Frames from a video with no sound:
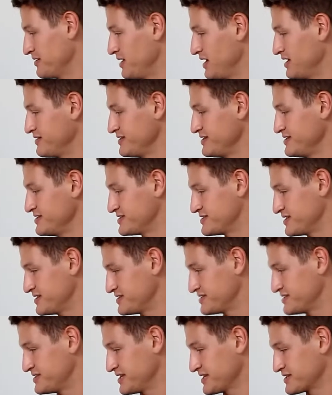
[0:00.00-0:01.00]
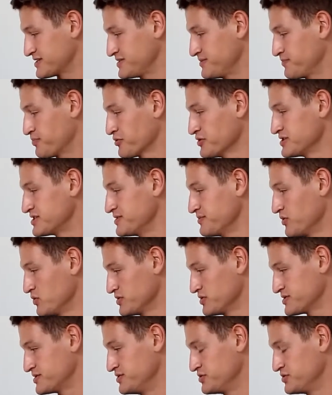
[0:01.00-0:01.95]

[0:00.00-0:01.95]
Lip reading: by these 6 principles: